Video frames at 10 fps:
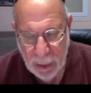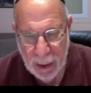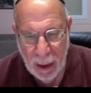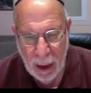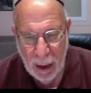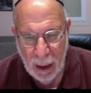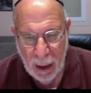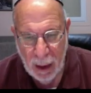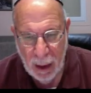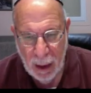quite a
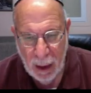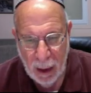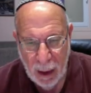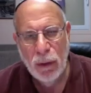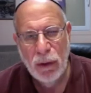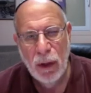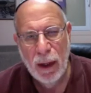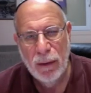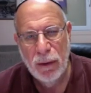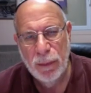long section of notes on a
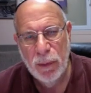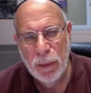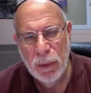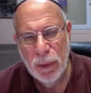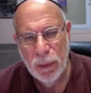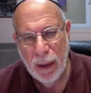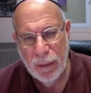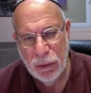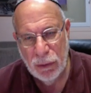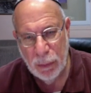dispute between Rav
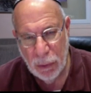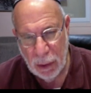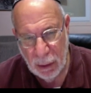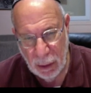and Shmuel.